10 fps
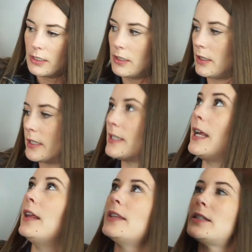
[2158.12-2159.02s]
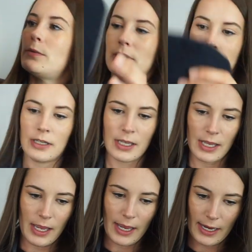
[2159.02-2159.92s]
So there's that. This one
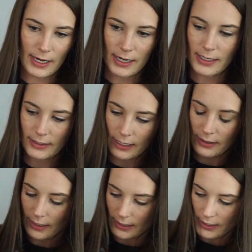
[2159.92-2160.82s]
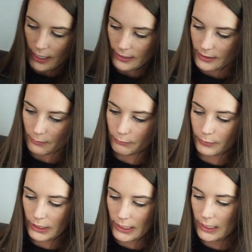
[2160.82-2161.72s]
has, I think it had some
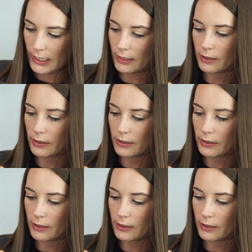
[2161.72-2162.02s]
bleeding